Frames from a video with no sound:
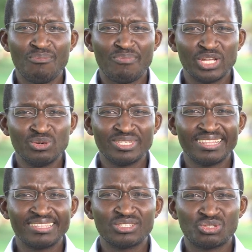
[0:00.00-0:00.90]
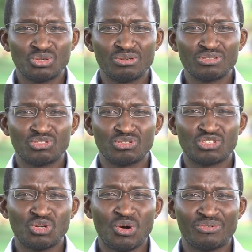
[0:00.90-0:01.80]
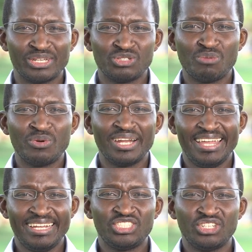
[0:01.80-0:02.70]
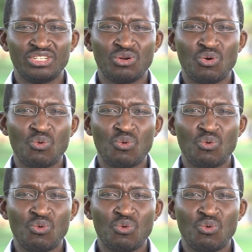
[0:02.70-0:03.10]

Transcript: By using these tools to store renewable energy,